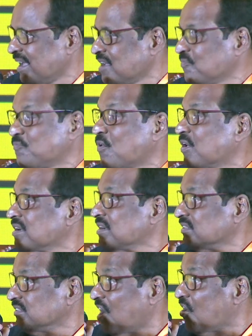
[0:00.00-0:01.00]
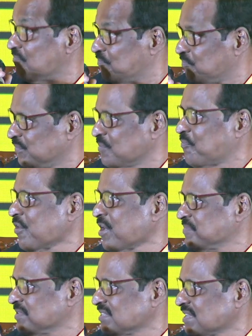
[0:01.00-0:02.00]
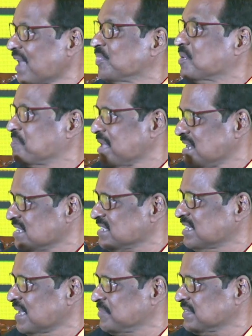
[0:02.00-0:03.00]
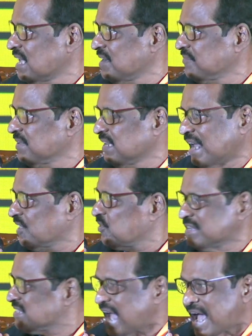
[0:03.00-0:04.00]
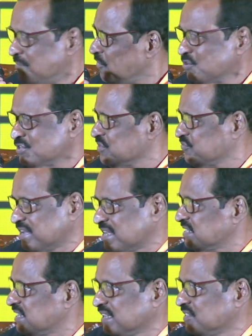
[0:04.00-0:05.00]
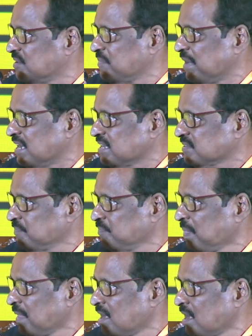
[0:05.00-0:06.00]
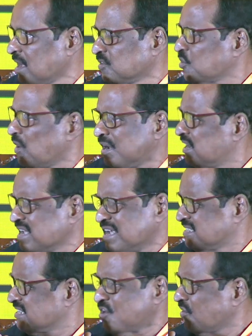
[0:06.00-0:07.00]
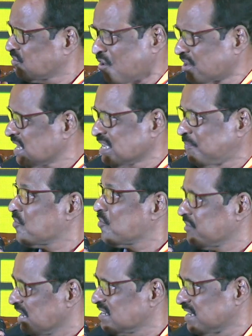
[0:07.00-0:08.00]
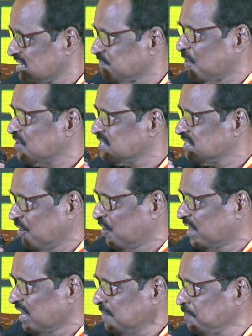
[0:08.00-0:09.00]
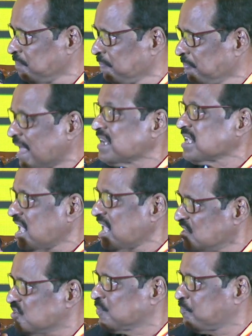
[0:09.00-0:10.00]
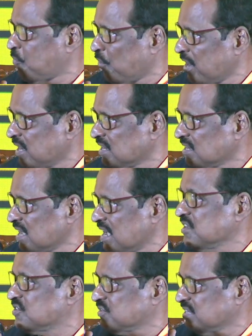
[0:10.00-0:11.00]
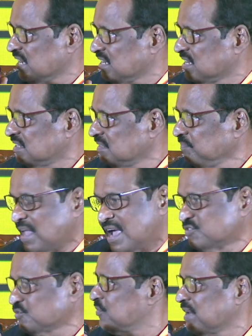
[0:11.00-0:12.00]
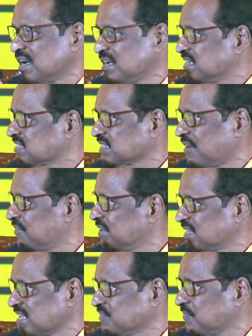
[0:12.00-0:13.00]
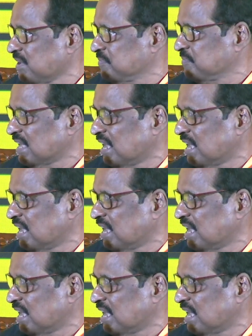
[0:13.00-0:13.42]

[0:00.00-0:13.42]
for the poems and the meanings themselves. In other words, I'm not interested in the meanings. So is it not talking about reader response theory? That each poet, each reader has to really discover things for himself.